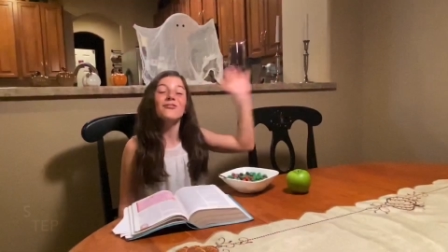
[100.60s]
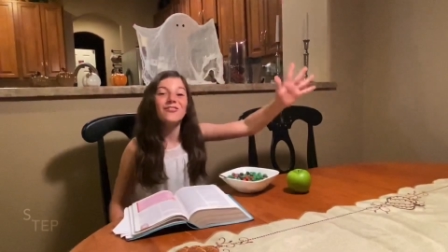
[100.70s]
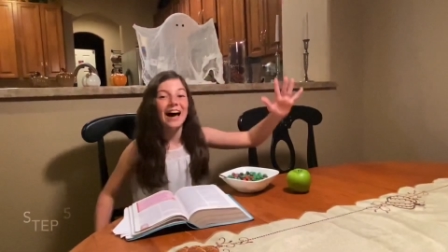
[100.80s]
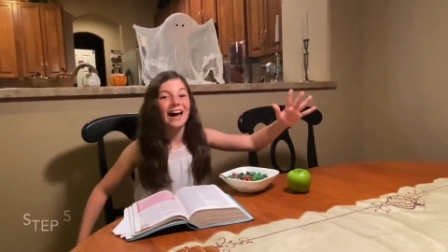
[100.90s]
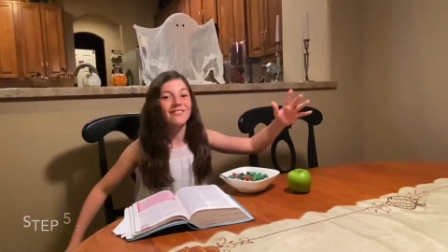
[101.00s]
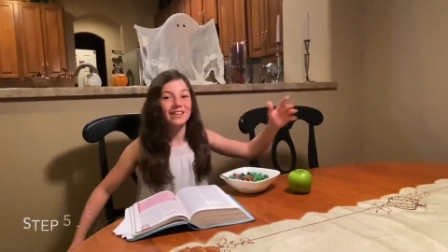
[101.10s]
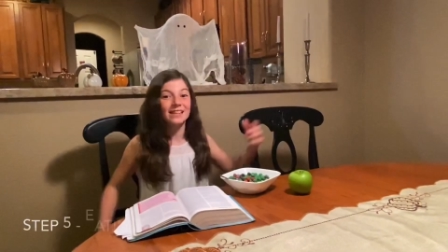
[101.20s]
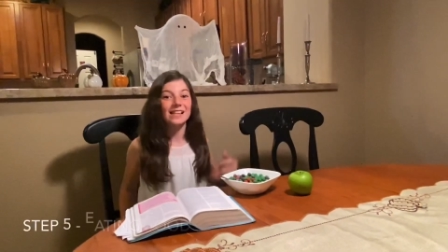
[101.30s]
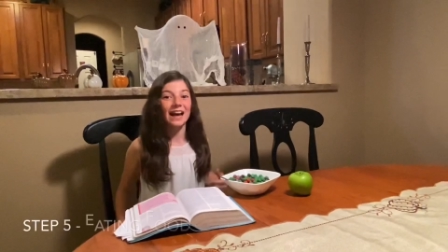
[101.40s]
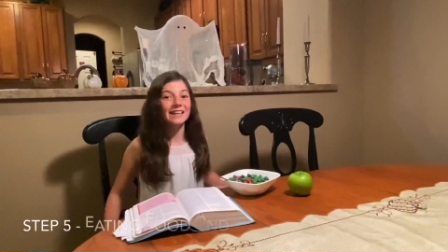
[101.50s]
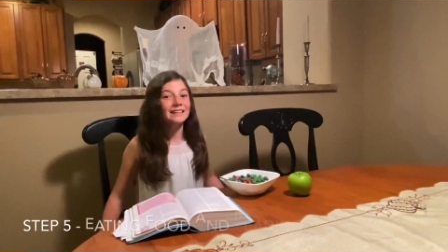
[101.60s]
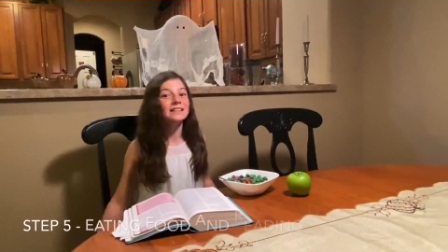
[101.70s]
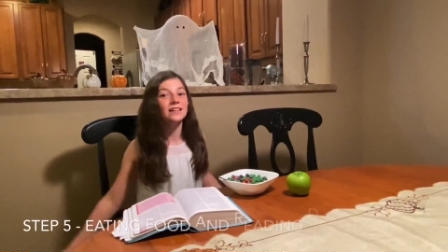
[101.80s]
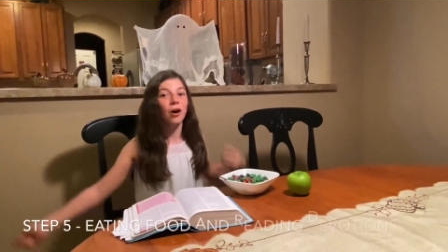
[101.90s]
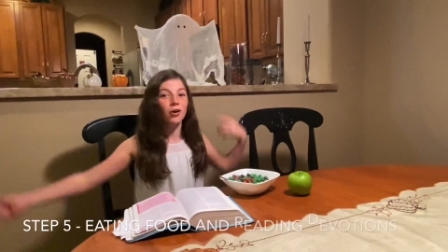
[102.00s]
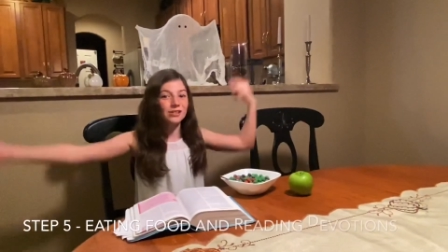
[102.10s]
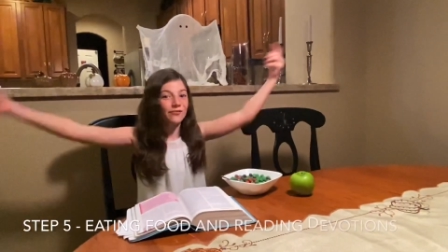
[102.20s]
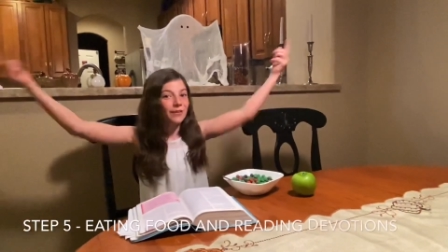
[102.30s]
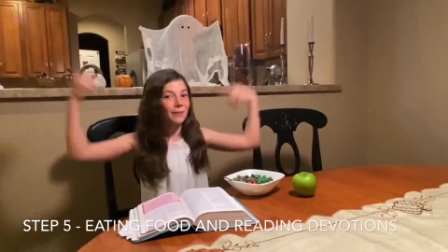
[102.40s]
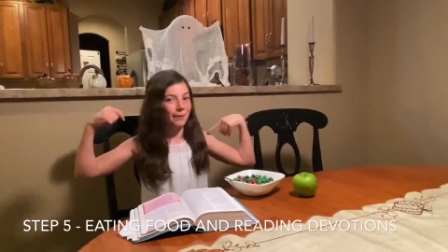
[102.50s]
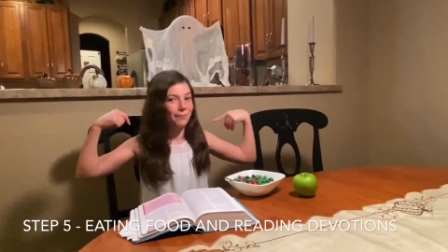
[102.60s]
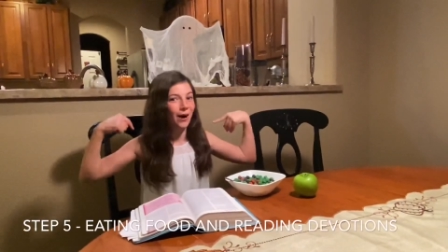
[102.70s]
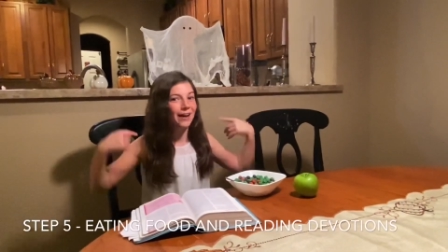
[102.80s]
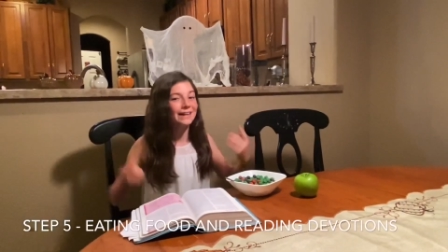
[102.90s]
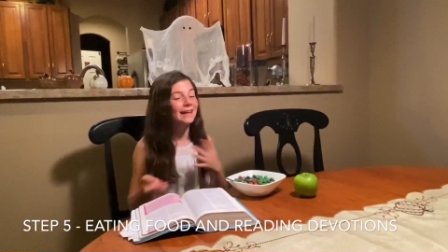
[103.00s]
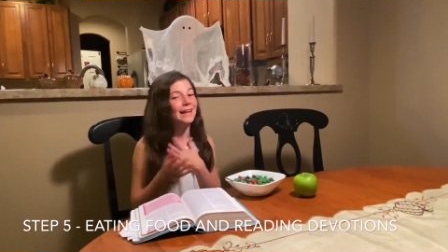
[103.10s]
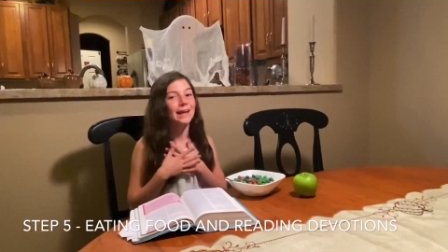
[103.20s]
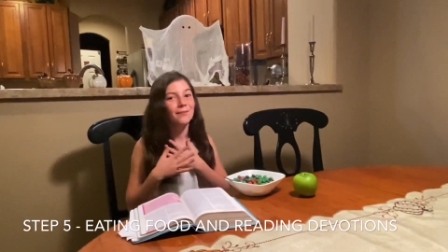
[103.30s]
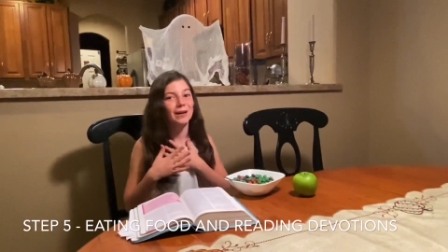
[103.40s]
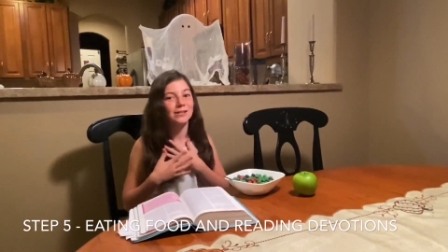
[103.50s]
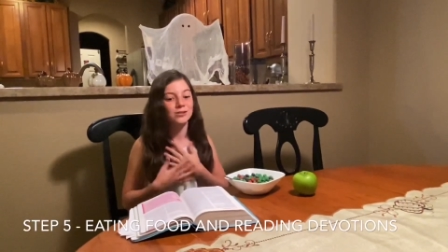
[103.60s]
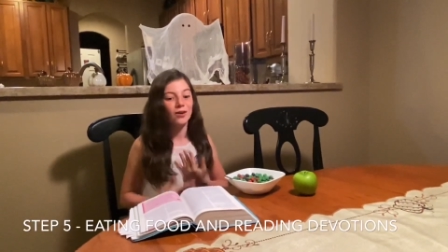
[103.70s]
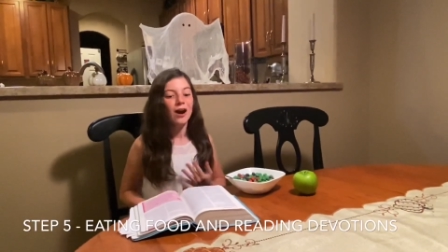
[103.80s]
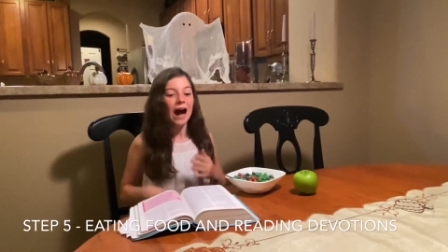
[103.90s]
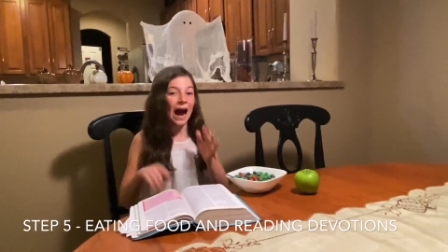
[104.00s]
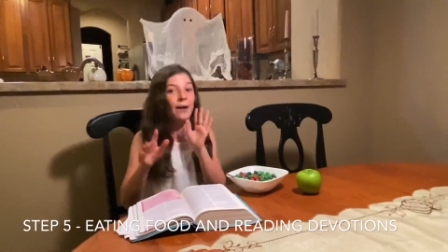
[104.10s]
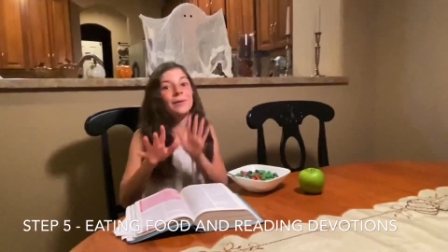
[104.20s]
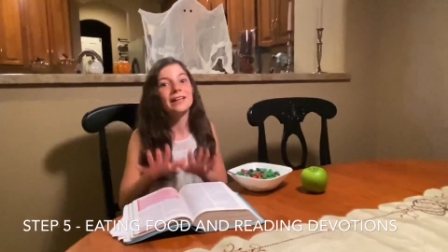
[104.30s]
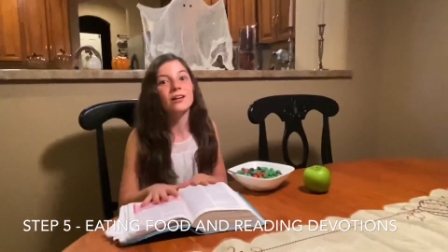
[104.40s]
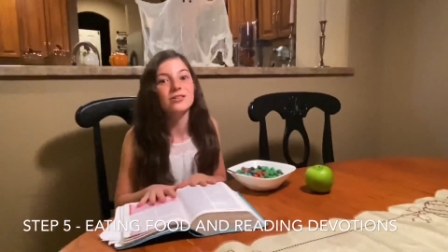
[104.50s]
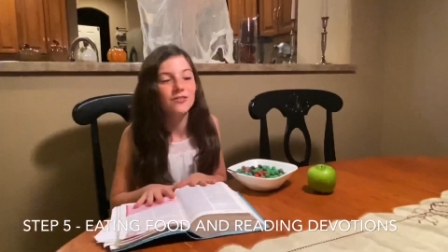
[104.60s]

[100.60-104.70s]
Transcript: five is I need to also feed my body and my soul. I have my little